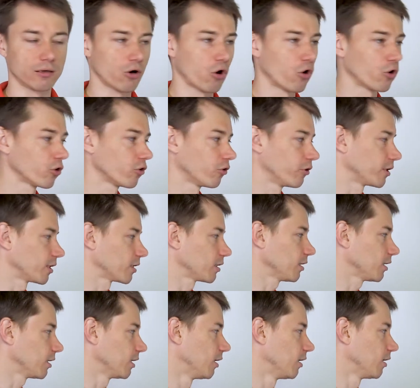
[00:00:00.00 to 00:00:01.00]

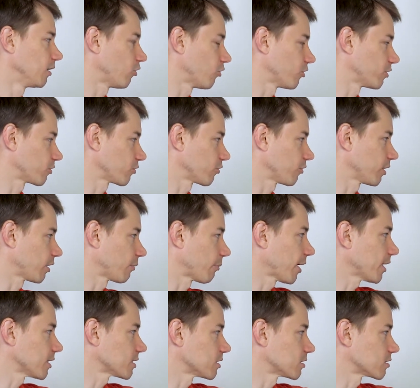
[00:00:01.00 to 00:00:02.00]
ongoingly on an ongoing
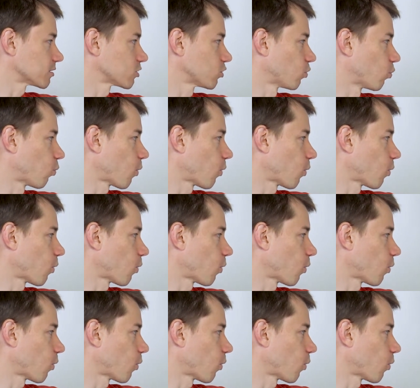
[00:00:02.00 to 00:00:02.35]
basis so